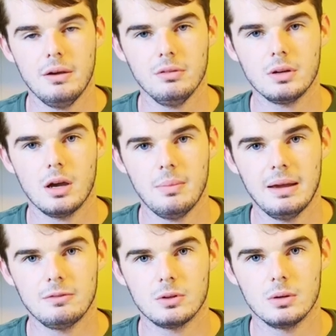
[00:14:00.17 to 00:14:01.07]
ever come
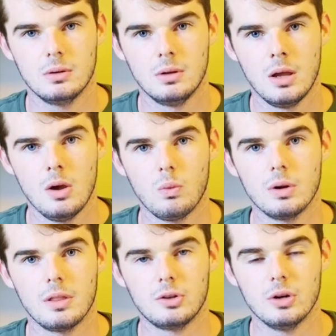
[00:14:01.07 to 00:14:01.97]
after
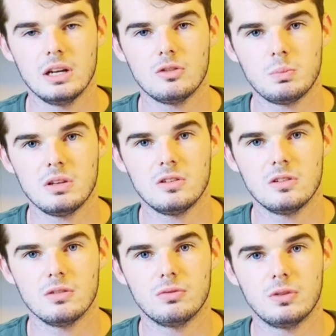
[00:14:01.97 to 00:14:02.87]
one of the greatest
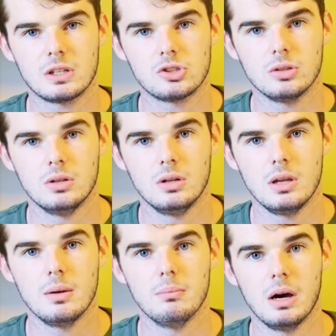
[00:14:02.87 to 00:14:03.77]
pieces of fiction
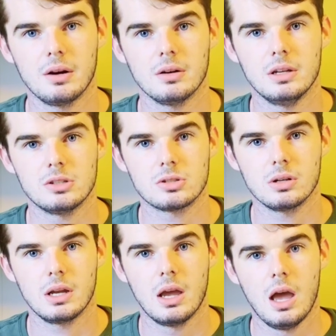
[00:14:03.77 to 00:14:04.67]
in modern
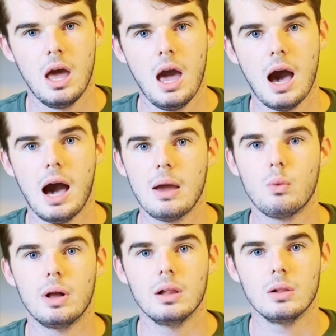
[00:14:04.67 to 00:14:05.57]
history. I
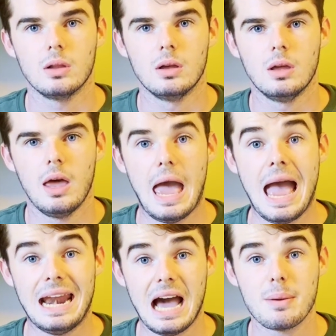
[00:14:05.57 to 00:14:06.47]
will,
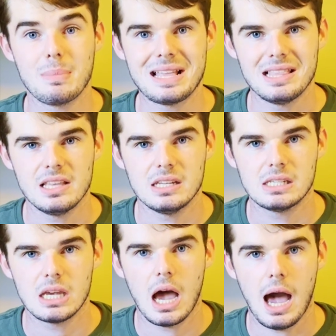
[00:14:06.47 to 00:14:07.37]
and I mean
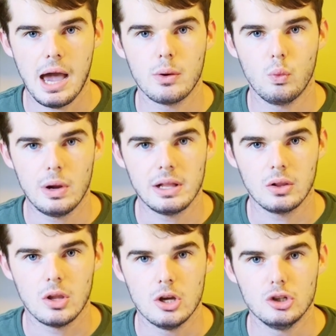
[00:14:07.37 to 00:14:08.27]
this, I will